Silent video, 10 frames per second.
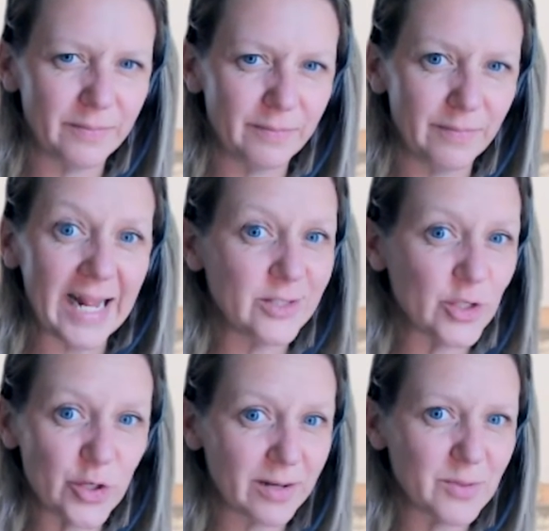
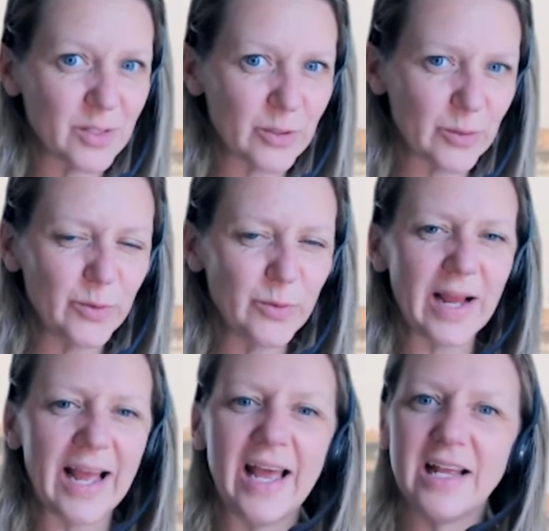mainstream school
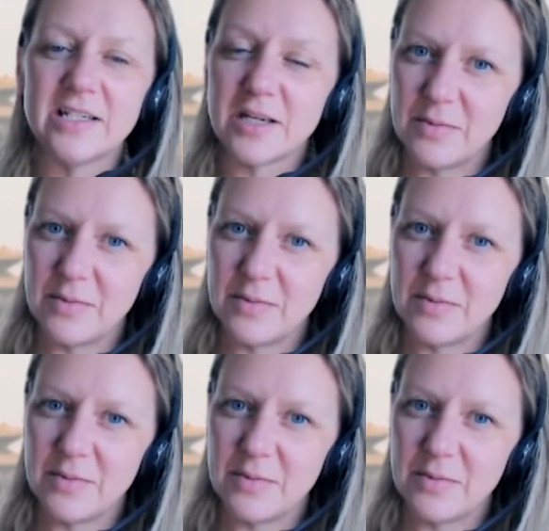and